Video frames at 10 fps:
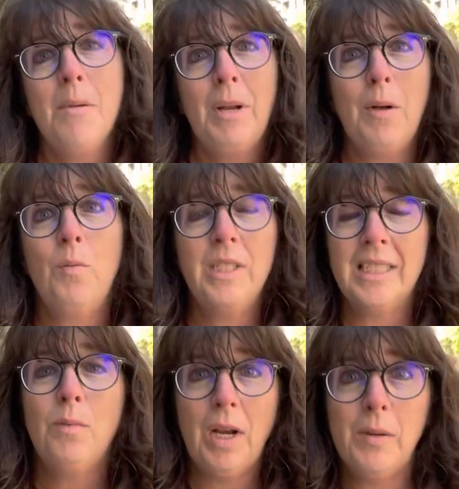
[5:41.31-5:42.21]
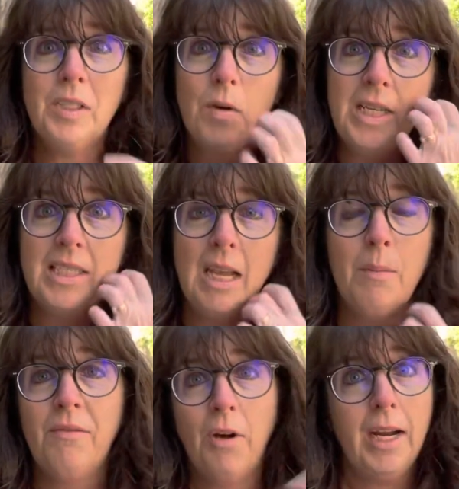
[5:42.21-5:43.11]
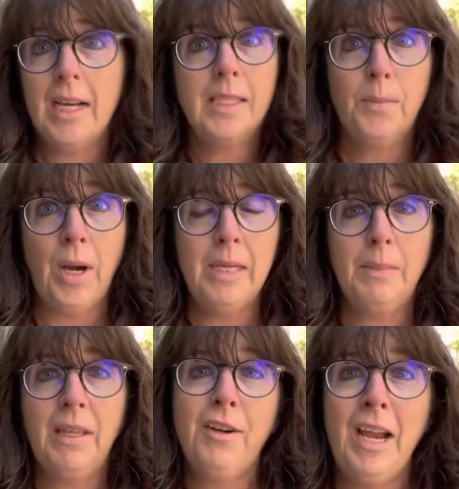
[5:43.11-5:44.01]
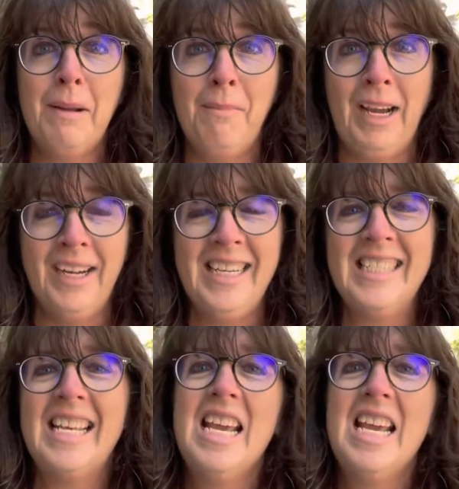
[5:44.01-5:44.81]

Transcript: But what I was going to say before I got surprised by the cranberries